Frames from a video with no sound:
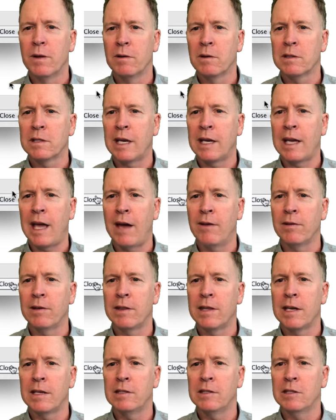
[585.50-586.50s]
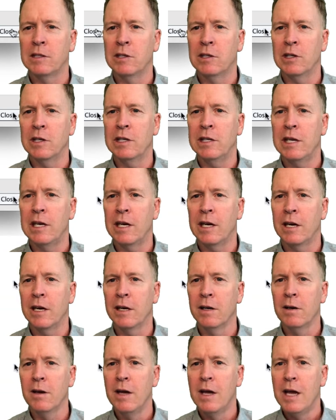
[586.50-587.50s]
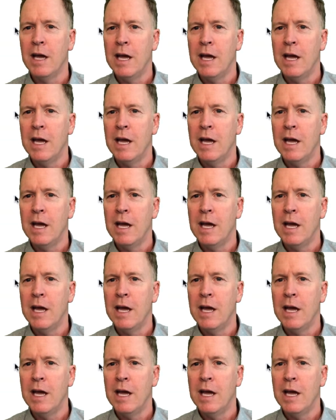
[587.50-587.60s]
Looks like everything's good here.